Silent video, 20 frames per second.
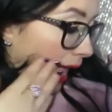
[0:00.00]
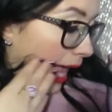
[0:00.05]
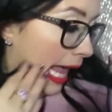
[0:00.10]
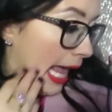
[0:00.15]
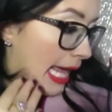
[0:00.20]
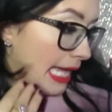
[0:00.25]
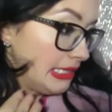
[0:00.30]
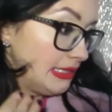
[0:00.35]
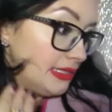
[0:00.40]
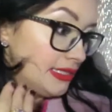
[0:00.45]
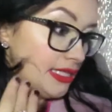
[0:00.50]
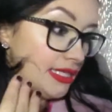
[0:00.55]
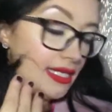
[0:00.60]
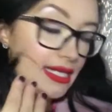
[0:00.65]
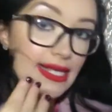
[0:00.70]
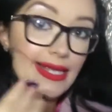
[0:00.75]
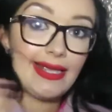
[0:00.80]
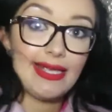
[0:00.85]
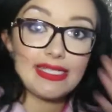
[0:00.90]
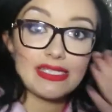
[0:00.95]
And
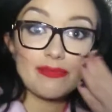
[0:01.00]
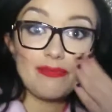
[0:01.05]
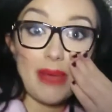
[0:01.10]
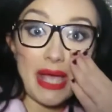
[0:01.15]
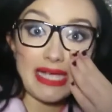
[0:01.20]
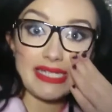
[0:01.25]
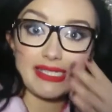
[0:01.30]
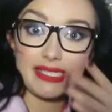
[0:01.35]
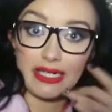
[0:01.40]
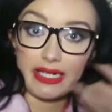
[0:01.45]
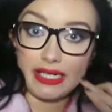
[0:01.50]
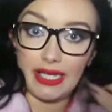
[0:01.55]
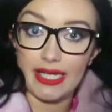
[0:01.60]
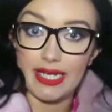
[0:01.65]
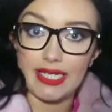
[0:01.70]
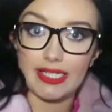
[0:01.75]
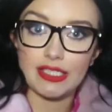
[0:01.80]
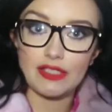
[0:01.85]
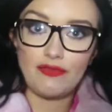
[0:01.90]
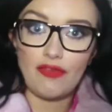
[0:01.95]
it's basically
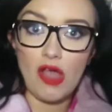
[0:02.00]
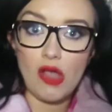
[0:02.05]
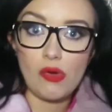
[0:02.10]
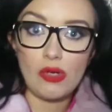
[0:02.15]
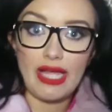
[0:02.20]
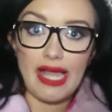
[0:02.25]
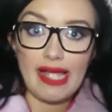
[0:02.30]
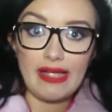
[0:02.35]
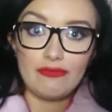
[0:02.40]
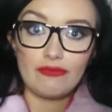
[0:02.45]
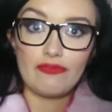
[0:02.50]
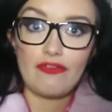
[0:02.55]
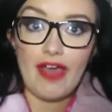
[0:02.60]
an exfoliating